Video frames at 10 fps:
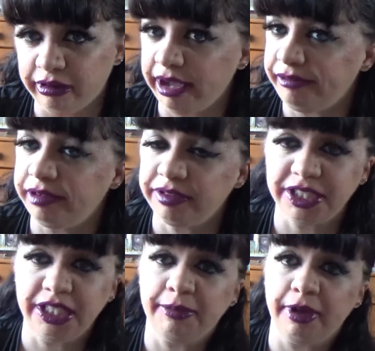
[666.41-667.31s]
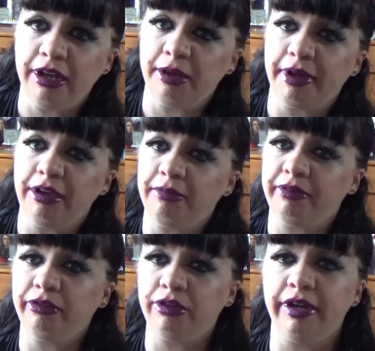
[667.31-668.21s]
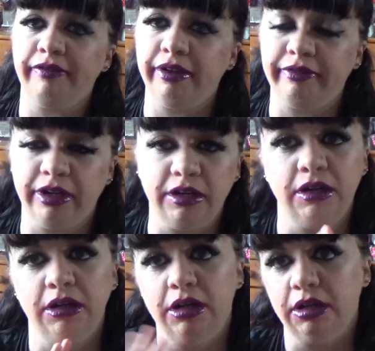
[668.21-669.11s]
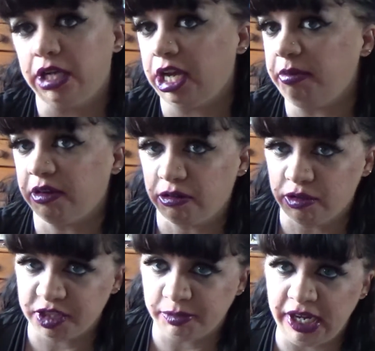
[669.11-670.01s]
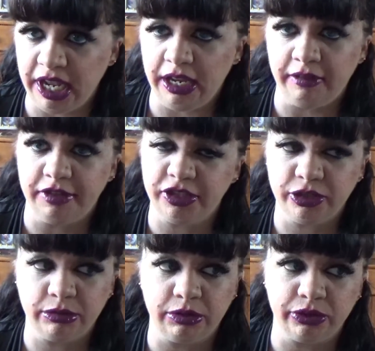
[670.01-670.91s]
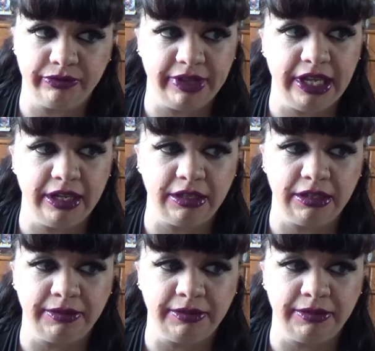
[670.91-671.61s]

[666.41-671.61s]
I've never seen them out and about before. I've never come across them in any of the stores over here.